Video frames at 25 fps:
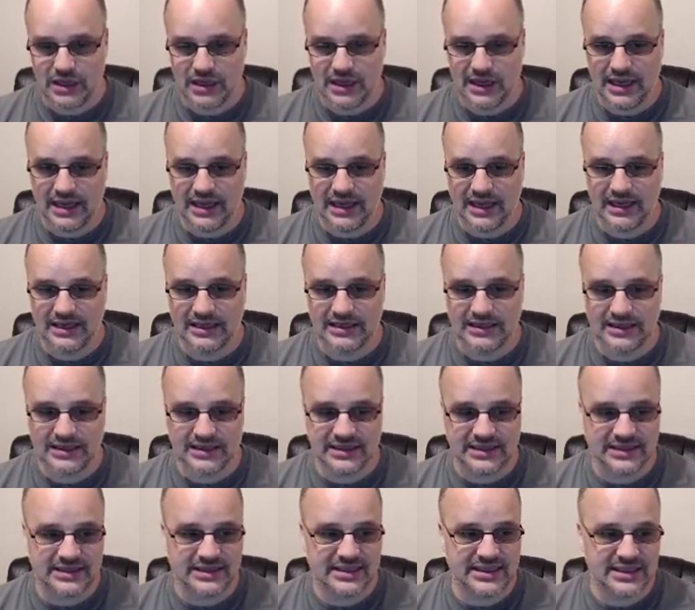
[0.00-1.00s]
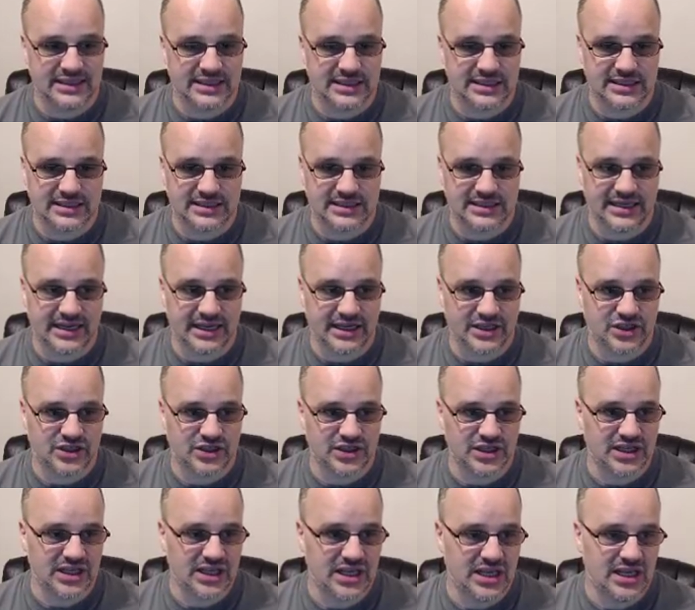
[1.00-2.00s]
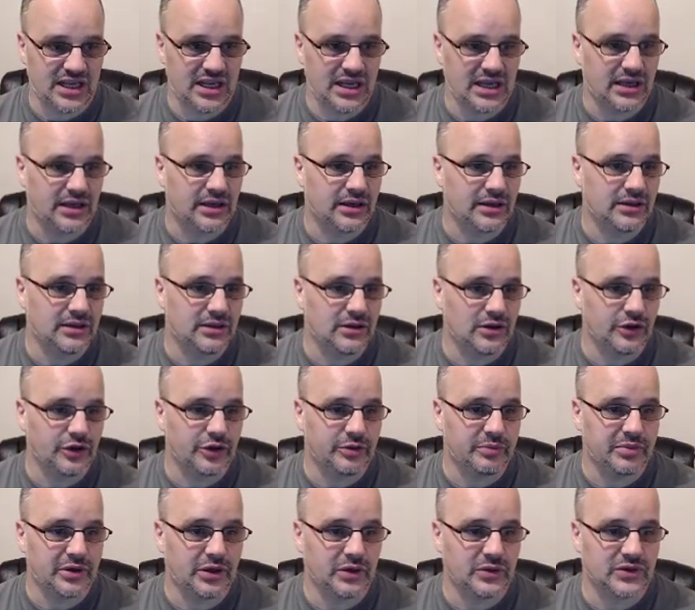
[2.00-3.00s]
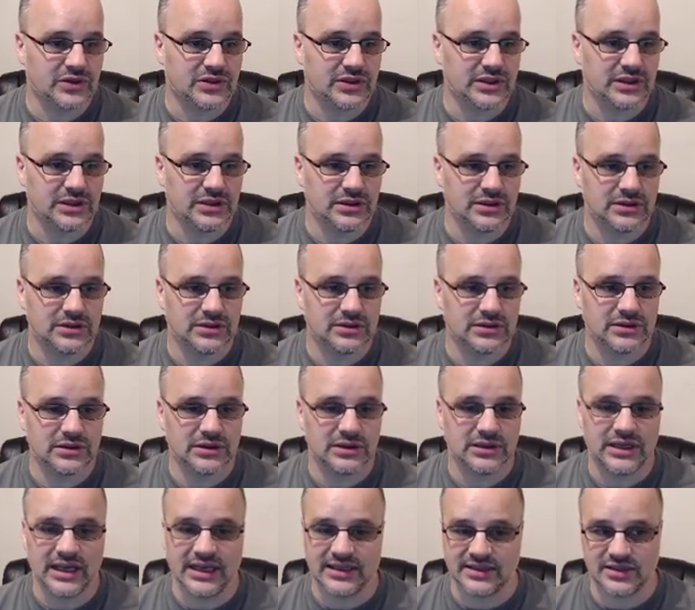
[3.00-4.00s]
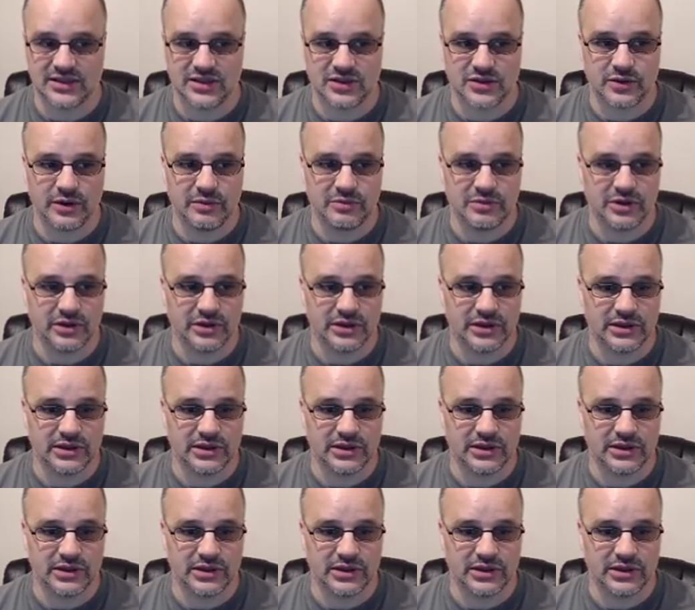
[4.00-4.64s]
And this texture here on the poster has a script on it.